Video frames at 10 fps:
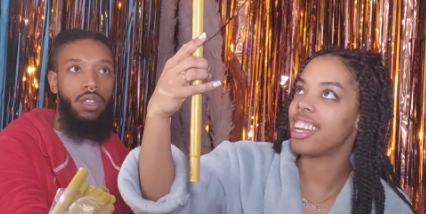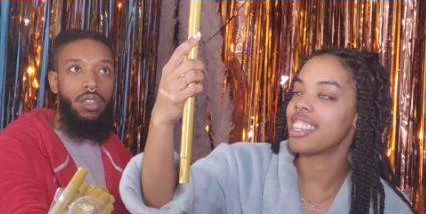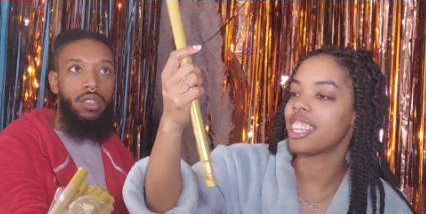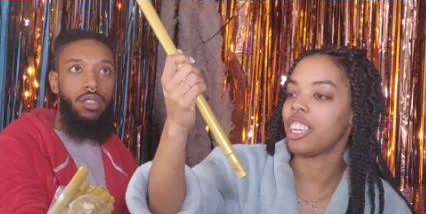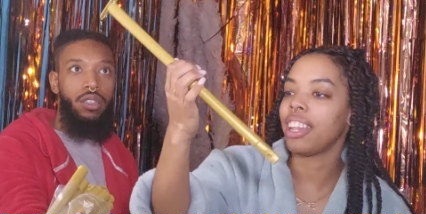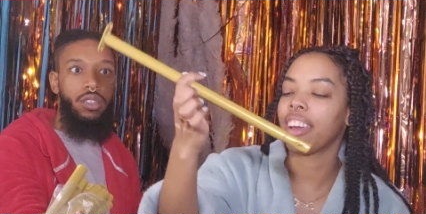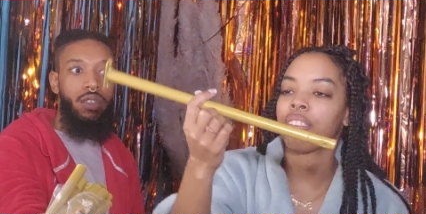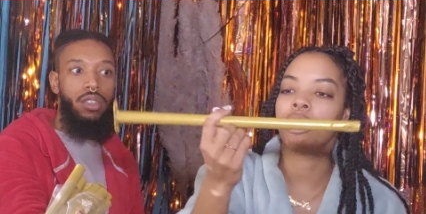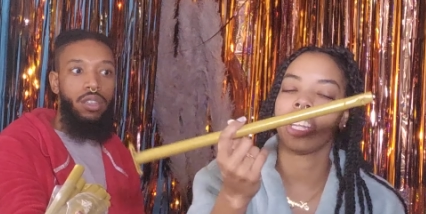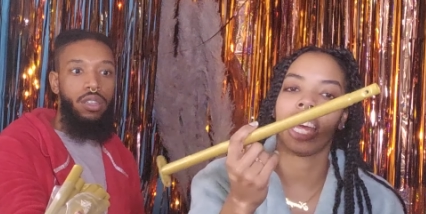Speaker 1: So you
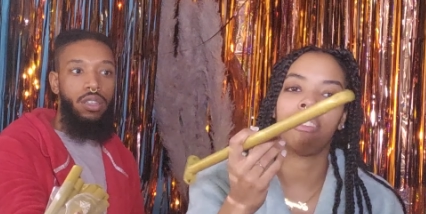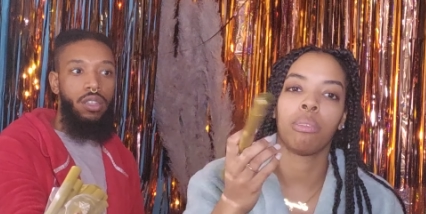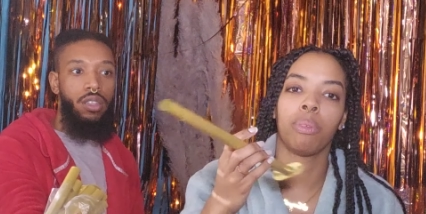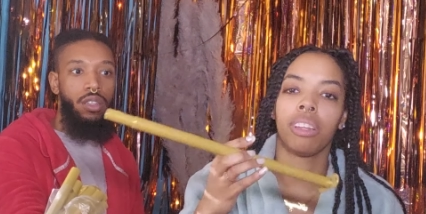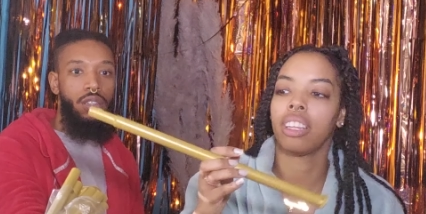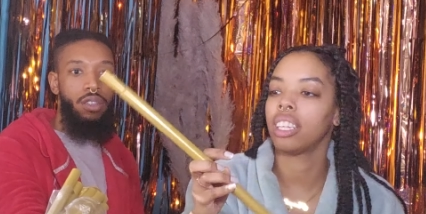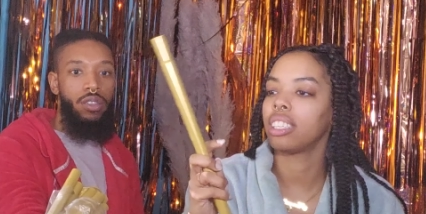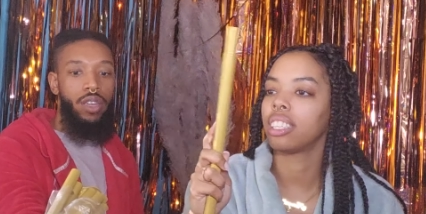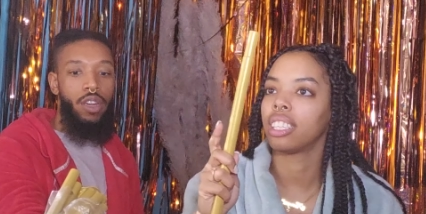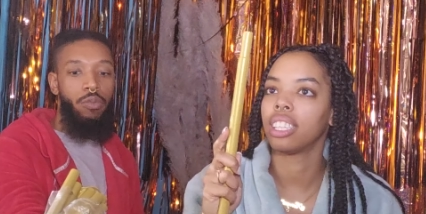like really have to build
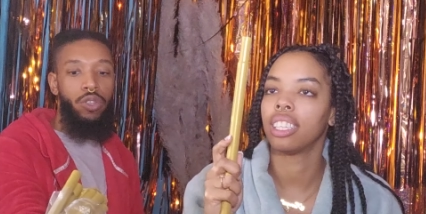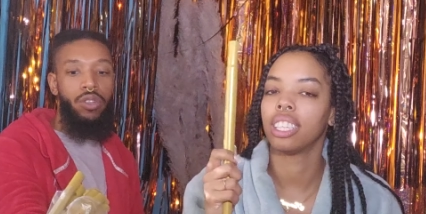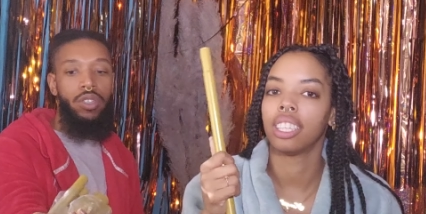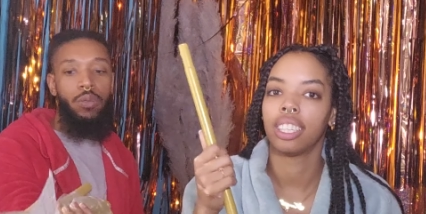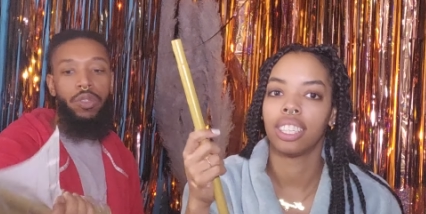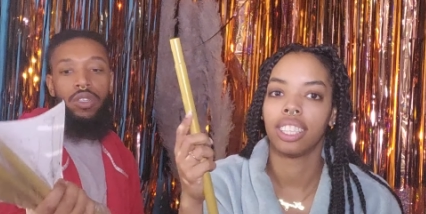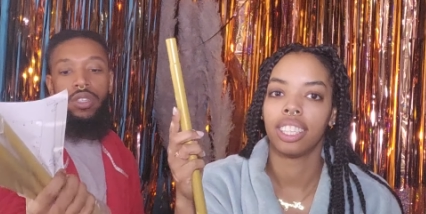this. You
Speaker 2: gotta build this, build